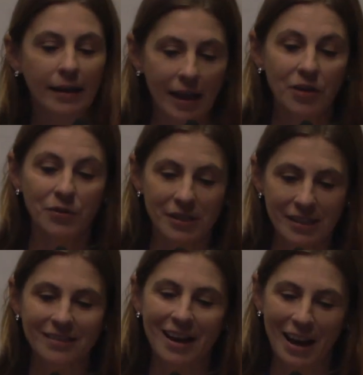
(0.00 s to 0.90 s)
Can you
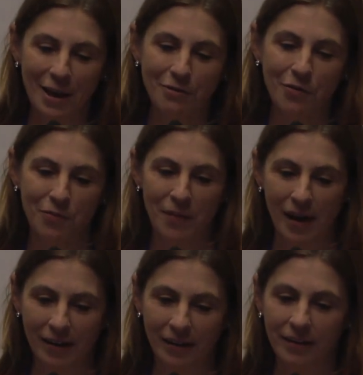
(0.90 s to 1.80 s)
see the level of
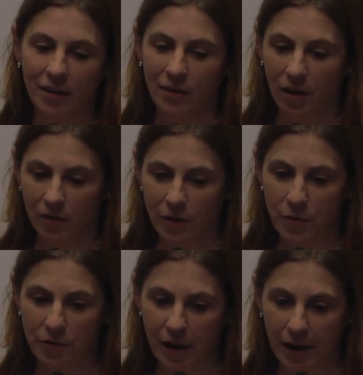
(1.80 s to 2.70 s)
myelin on
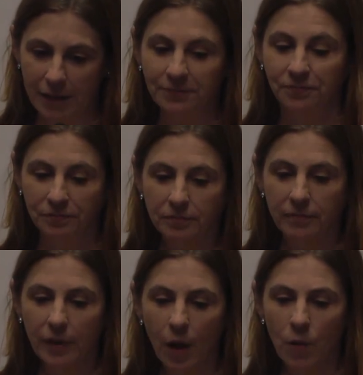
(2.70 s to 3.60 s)
MRI?
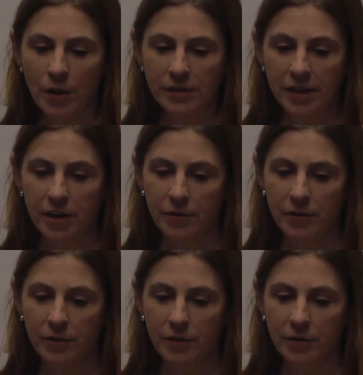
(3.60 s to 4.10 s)
Was there